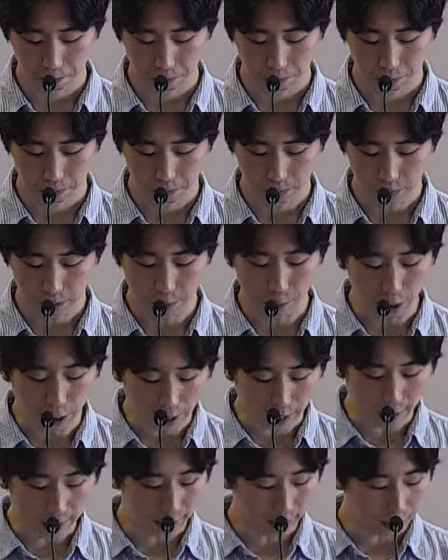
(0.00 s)
I'm going to
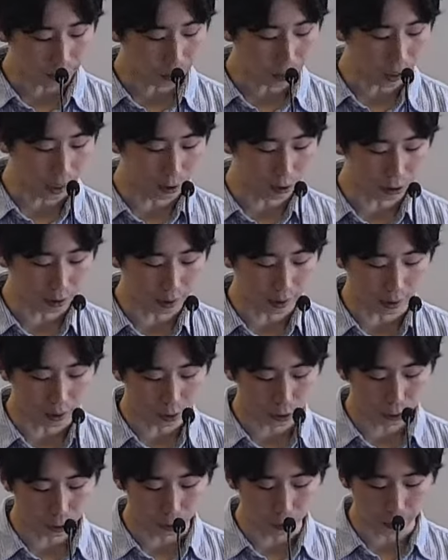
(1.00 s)
end by looking at
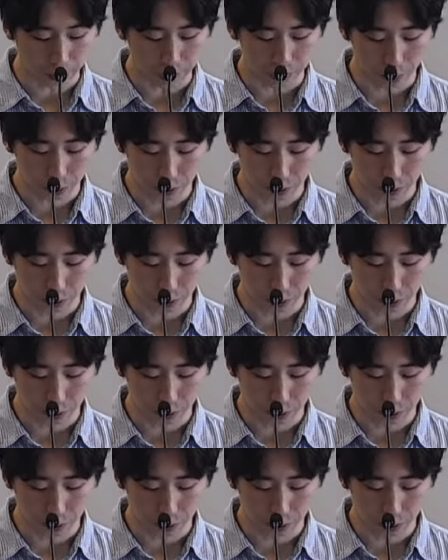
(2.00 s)
two people,